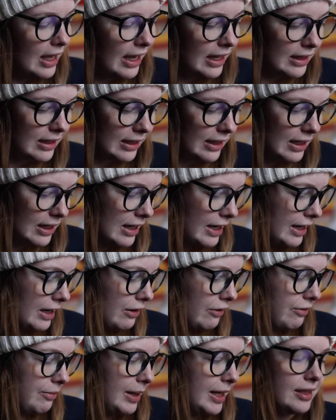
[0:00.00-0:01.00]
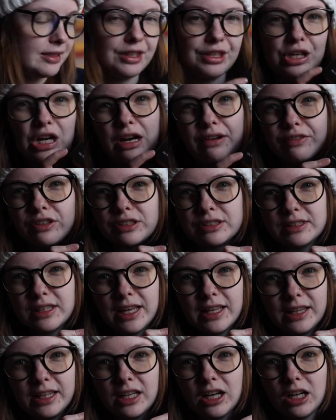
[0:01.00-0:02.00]
think it kind of makes the cover
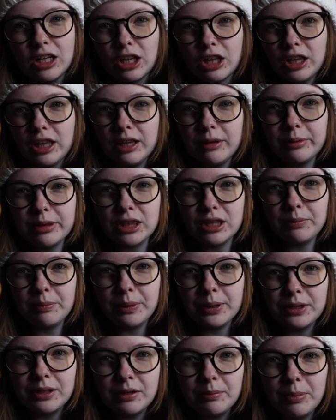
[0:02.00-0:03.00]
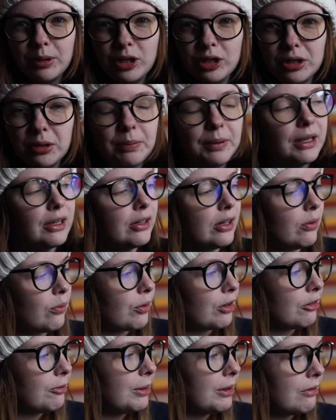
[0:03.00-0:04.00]
slightly ugly with the blurb here. It
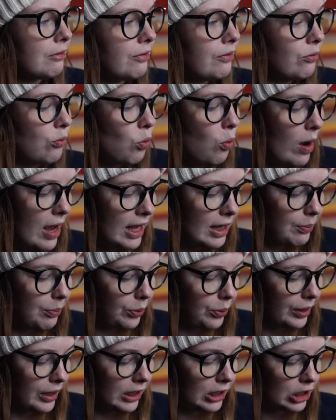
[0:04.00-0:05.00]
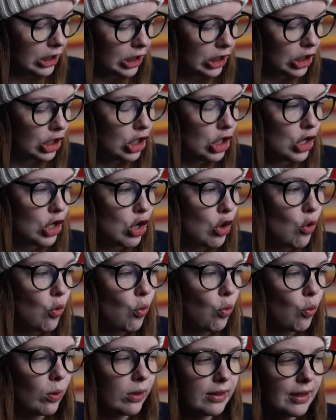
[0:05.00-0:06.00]
would have been way prettier
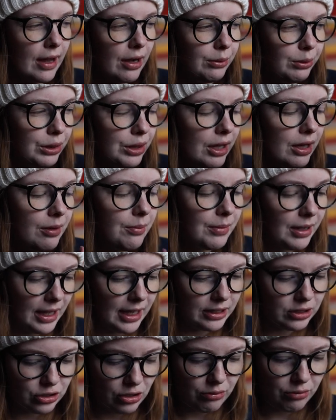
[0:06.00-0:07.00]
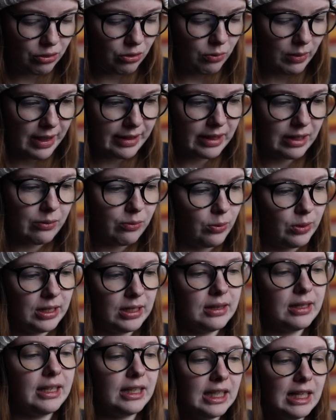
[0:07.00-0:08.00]
without them. I don't know why they
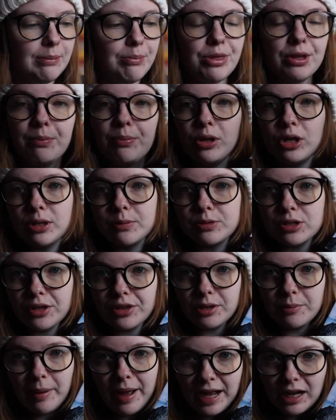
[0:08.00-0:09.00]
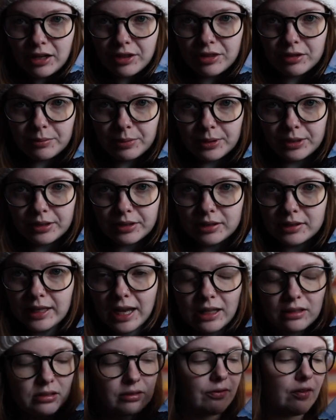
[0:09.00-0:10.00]
wouldn't. Like, keep the blurbs on the back of the book.
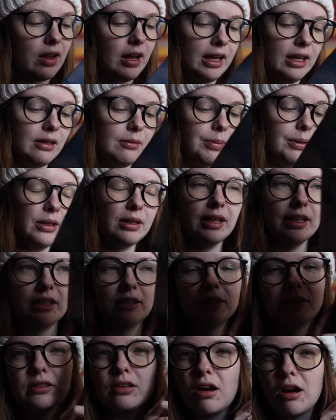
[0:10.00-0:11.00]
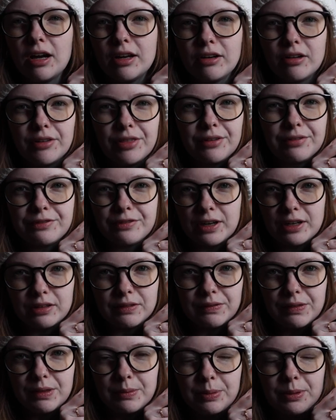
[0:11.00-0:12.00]
That's fine, but, like, not on the front
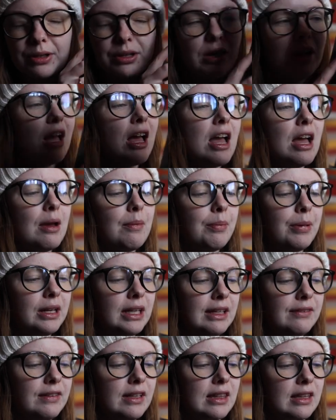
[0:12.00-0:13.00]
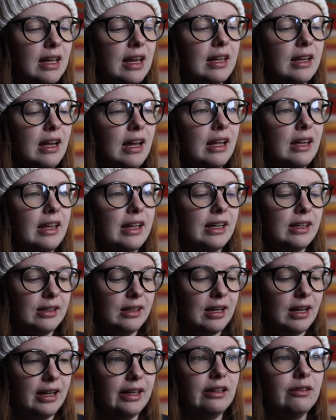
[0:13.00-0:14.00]
of the book. But even then, I, like,
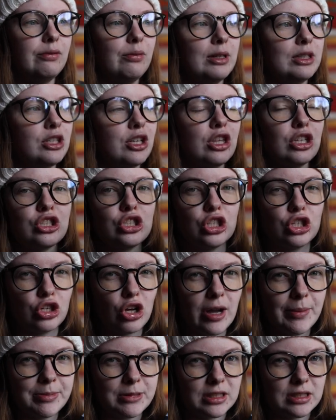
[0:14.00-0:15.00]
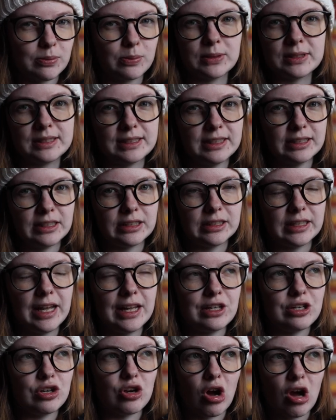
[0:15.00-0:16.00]
kind of wish the synopsis was here
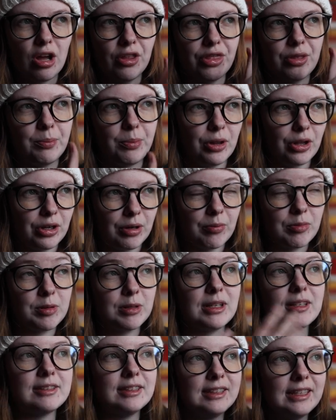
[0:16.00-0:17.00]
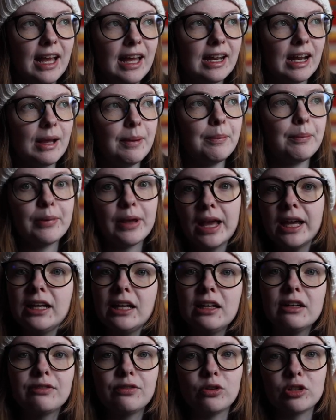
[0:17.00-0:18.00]
and not the blurbs. Because, again, I'm
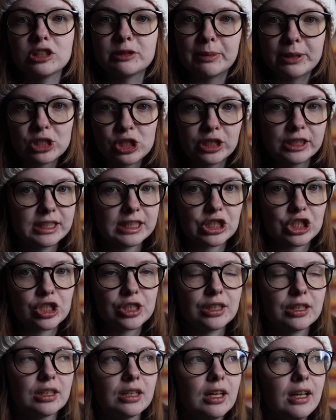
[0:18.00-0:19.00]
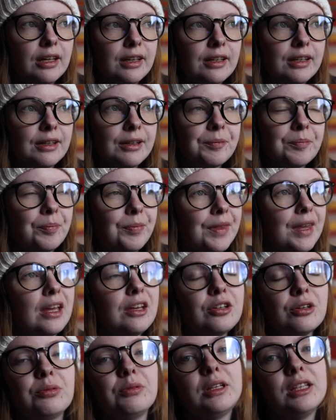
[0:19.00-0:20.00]
paying for a special edition.
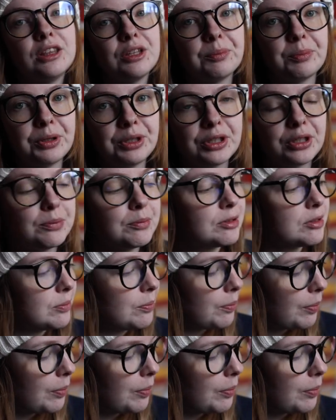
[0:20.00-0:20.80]
I don't need the blurbs,